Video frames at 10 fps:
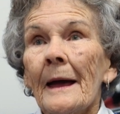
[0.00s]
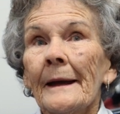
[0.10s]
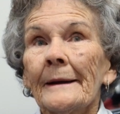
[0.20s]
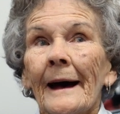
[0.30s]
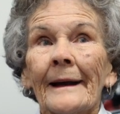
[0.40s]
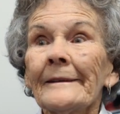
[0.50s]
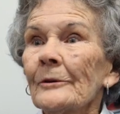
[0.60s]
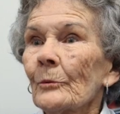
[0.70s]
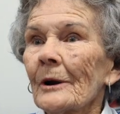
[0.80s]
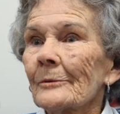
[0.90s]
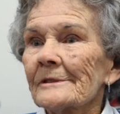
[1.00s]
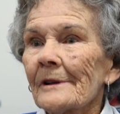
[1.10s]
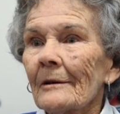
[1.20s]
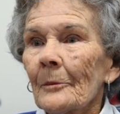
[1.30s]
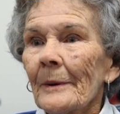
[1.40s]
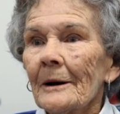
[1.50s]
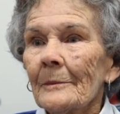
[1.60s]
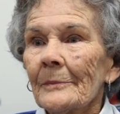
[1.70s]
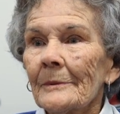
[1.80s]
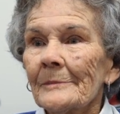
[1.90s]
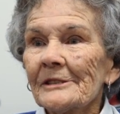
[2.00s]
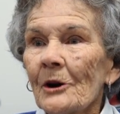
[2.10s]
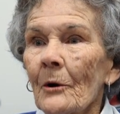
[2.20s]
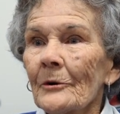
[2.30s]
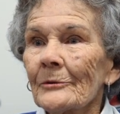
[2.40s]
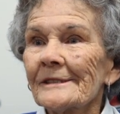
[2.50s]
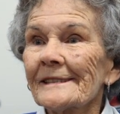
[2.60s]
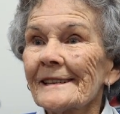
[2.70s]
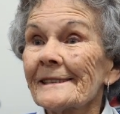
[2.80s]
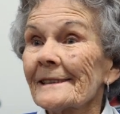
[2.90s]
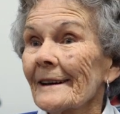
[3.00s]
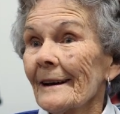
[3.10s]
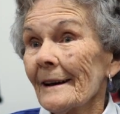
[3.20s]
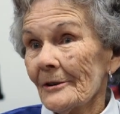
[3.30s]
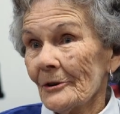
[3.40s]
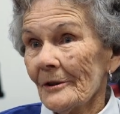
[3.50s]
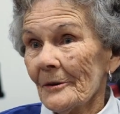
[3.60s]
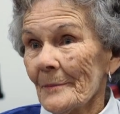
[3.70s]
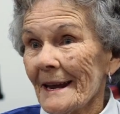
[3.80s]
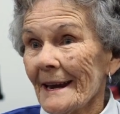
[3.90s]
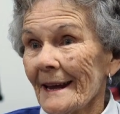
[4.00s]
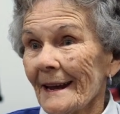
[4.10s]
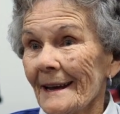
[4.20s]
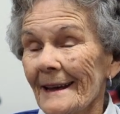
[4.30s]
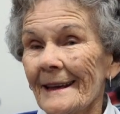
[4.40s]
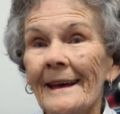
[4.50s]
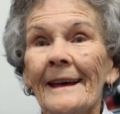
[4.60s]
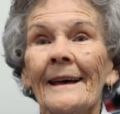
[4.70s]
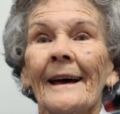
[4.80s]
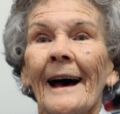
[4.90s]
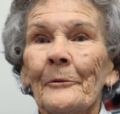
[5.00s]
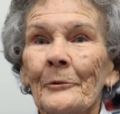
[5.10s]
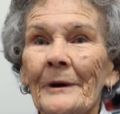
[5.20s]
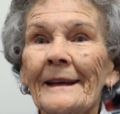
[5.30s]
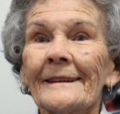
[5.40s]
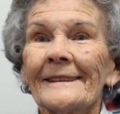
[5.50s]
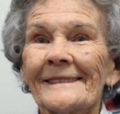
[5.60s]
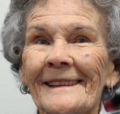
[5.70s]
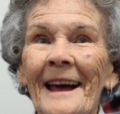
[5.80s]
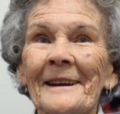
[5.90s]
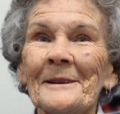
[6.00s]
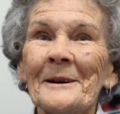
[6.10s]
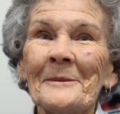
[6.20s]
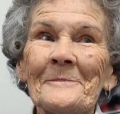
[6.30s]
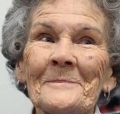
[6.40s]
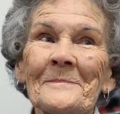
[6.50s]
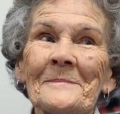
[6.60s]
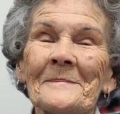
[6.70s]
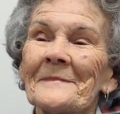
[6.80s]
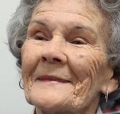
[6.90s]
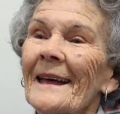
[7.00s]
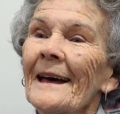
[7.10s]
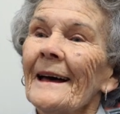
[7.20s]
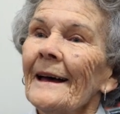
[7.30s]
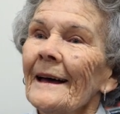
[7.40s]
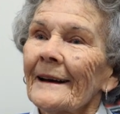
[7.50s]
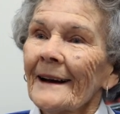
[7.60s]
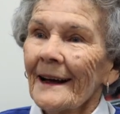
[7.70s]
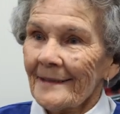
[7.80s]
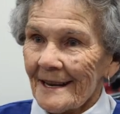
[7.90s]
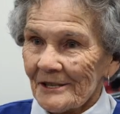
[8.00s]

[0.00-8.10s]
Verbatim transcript: And I didn't know what it was all about, but Miss Carter insisted I go to the meeting. I went, signed up, got